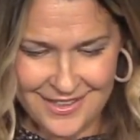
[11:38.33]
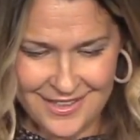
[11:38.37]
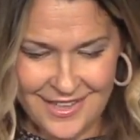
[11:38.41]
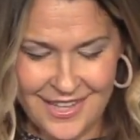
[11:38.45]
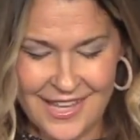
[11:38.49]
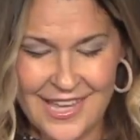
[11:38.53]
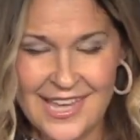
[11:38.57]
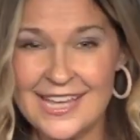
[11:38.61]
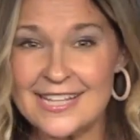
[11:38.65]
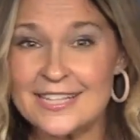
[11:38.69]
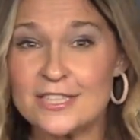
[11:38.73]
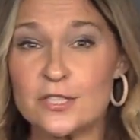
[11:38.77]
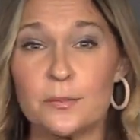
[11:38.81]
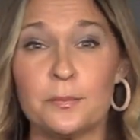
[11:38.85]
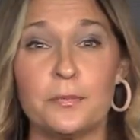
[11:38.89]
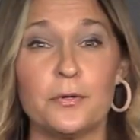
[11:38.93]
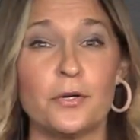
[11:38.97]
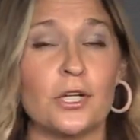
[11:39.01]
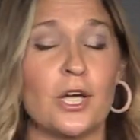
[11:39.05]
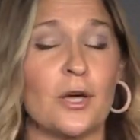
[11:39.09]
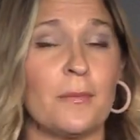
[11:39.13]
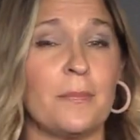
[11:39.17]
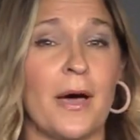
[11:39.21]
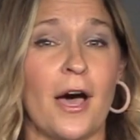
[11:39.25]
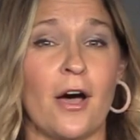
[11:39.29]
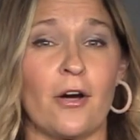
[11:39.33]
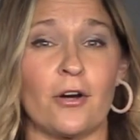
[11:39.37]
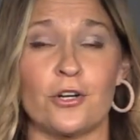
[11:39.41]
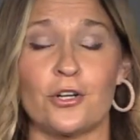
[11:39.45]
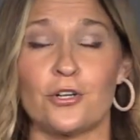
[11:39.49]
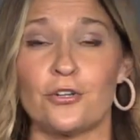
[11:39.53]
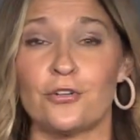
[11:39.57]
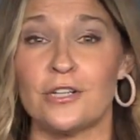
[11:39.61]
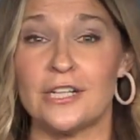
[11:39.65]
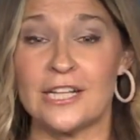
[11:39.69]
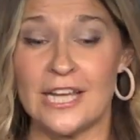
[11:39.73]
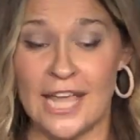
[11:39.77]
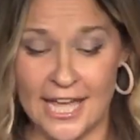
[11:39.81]
It's a book about
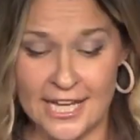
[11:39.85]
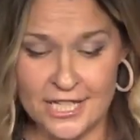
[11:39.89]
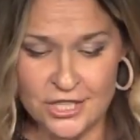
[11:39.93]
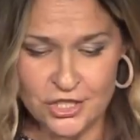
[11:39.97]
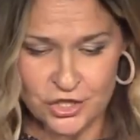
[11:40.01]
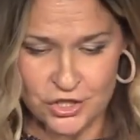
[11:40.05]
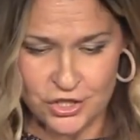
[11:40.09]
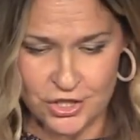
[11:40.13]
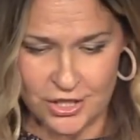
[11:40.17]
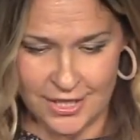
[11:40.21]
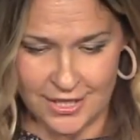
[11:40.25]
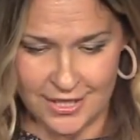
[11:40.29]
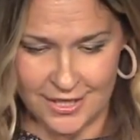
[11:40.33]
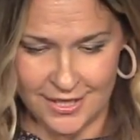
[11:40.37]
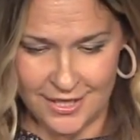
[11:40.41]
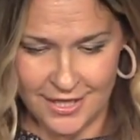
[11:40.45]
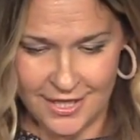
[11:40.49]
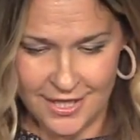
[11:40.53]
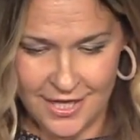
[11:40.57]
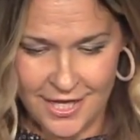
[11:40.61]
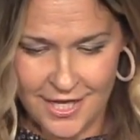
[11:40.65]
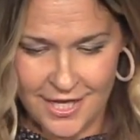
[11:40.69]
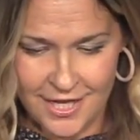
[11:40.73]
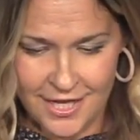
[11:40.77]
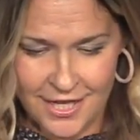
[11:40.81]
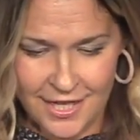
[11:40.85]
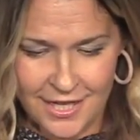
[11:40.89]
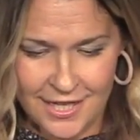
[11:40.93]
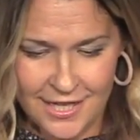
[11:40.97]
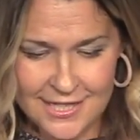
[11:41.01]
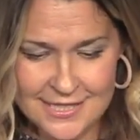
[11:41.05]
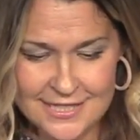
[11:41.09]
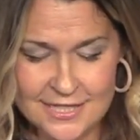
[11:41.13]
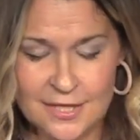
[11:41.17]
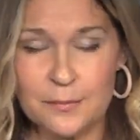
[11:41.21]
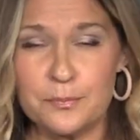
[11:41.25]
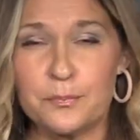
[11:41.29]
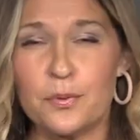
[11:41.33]
creation.
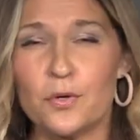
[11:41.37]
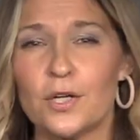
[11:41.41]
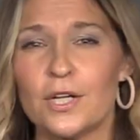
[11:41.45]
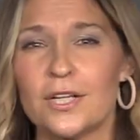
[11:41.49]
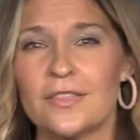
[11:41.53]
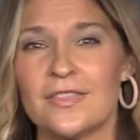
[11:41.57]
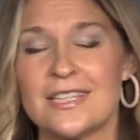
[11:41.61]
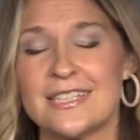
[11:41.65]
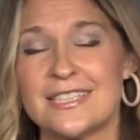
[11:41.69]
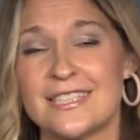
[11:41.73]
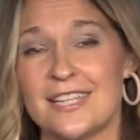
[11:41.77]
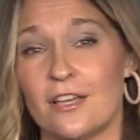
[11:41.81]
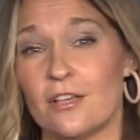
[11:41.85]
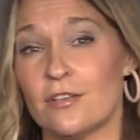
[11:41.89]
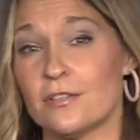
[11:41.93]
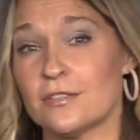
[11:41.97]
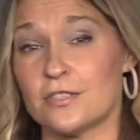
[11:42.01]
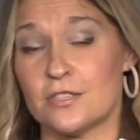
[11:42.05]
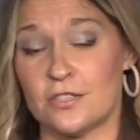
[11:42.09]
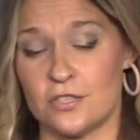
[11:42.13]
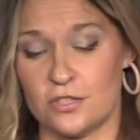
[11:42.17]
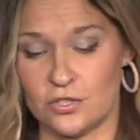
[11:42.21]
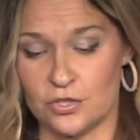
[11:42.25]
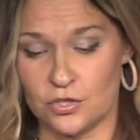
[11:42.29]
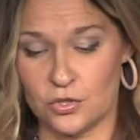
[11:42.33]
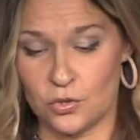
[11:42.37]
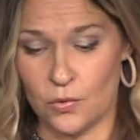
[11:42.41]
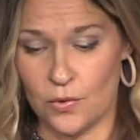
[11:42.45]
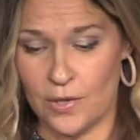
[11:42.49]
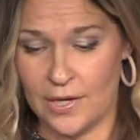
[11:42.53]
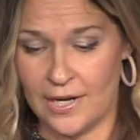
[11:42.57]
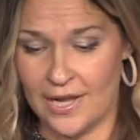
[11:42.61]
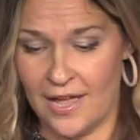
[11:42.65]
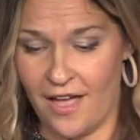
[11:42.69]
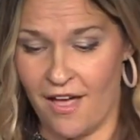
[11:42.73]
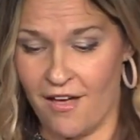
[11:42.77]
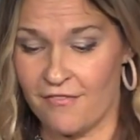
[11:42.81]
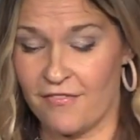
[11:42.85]
It's a book that tells the
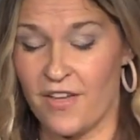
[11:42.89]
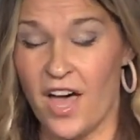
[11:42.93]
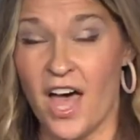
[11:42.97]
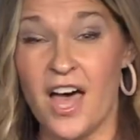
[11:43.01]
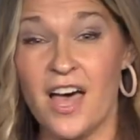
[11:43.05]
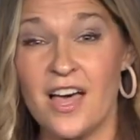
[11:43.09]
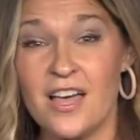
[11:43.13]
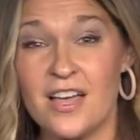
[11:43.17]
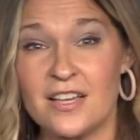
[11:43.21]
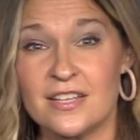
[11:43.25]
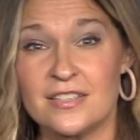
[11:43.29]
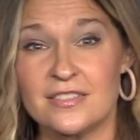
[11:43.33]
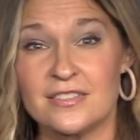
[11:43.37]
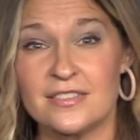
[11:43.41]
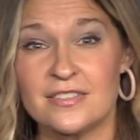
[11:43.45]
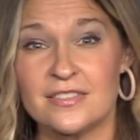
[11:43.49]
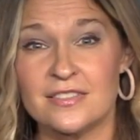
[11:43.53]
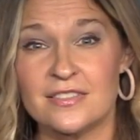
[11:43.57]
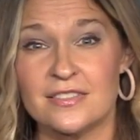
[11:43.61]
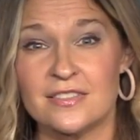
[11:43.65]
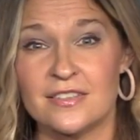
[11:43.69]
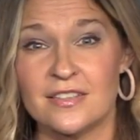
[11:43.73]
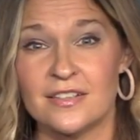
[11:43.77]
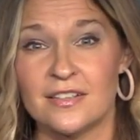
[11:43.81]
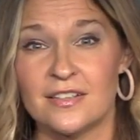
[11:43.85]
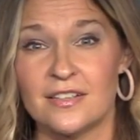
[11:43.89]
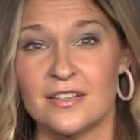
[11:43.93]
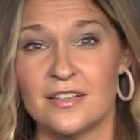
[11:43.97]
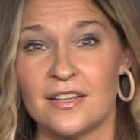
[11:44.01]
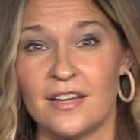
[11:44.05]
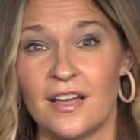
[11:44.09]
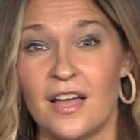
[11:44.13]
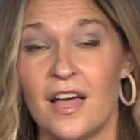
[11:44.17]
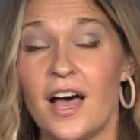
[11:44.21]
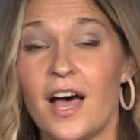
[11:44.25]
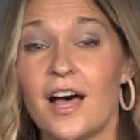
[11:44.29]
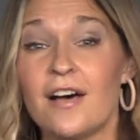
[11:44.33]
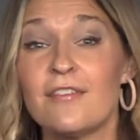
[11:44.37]
story of us,
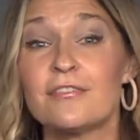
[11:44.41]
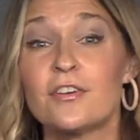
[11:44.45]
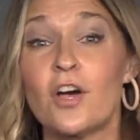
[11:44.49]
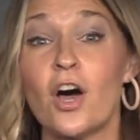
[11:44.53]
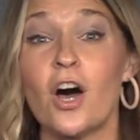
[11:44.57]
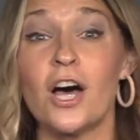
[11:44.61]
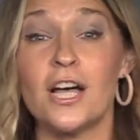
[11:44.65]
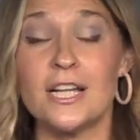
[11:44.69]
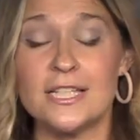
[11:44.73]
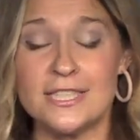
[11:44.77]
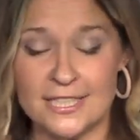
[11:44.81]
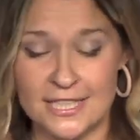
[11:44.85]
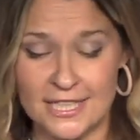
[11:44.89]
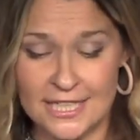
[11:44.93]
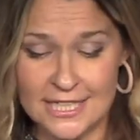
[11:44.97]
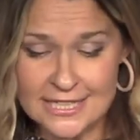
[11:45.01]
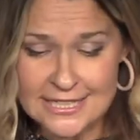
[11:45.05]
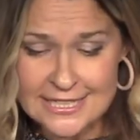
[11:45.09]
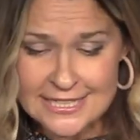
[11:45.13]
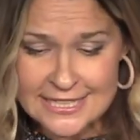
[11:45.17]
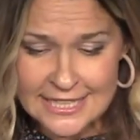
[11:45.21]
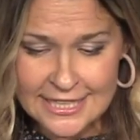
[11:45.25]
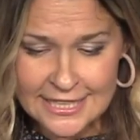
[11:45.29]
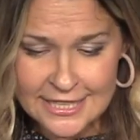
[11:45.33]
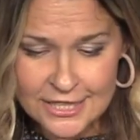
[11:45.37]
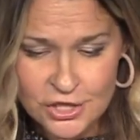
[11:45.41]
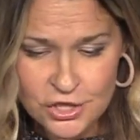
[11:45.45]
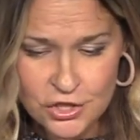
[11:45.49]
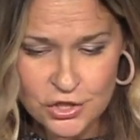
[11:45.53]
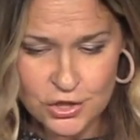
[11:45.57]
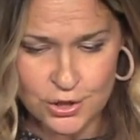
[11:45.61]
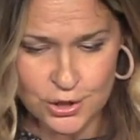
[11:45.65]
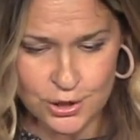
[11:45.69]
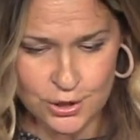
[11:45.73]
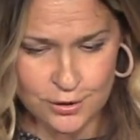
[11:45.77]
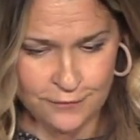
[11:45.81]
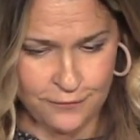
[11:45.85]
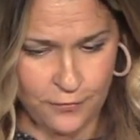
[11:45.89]
of God's
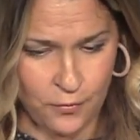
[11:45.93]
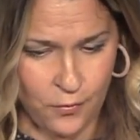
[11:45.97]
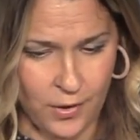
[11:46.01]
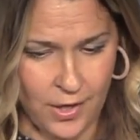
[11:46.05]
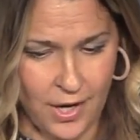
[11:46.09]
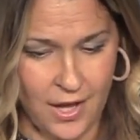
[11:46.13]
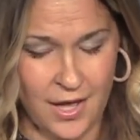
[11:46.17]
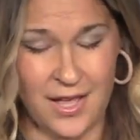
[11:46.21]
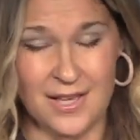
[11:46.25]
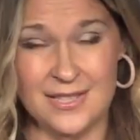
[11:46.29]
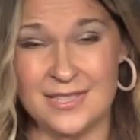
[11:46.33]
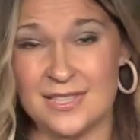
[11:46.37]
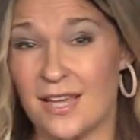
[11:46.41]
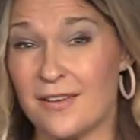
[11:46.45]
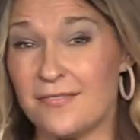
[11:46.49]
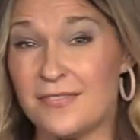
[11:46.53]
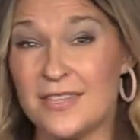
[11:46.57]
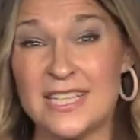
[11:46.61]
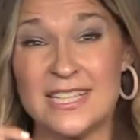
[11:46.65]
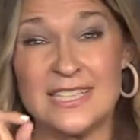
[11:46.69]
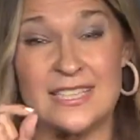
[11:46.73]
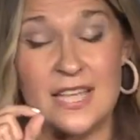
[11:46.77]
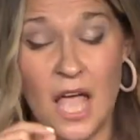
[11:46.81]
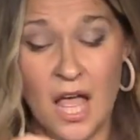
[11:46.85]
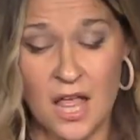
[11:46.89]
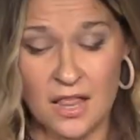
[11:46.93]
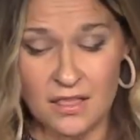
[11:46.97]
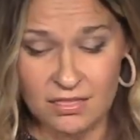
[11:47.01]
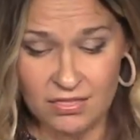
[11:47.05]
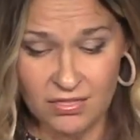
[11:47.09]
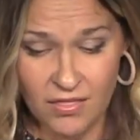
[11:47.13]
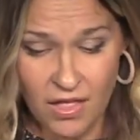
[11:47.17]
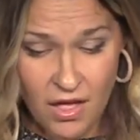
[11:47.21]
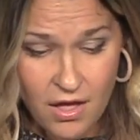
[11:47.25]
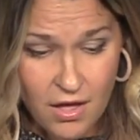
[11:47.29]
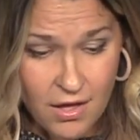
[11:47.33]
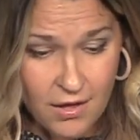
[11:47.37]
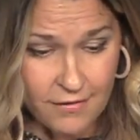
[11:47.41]
intentions for us, of his
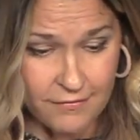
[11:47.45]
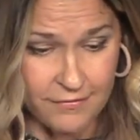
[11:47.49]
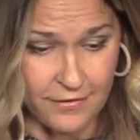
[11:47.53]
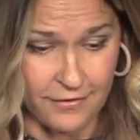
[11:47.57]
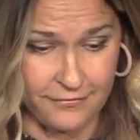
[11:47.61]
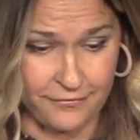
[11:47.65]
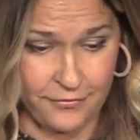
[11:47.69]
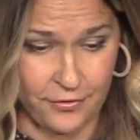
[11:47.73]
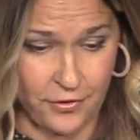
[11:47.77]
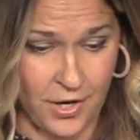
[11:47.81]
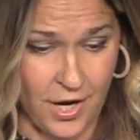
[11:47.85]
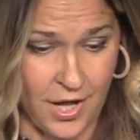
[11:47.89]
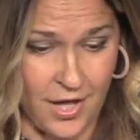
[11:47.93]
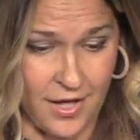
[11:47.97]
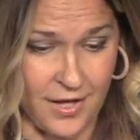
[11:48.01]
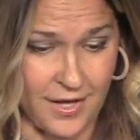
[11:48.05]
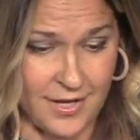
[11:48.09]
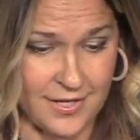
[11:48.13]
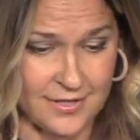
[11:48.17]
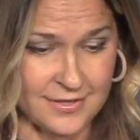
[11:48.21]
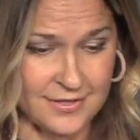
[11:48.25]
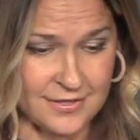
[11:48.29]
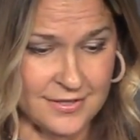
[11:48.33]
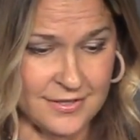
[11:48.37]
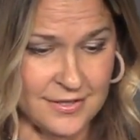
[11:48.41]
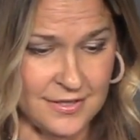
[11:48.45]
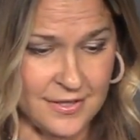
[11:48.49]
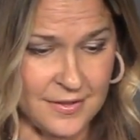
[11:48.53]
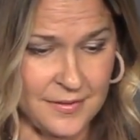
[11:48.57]
love for us.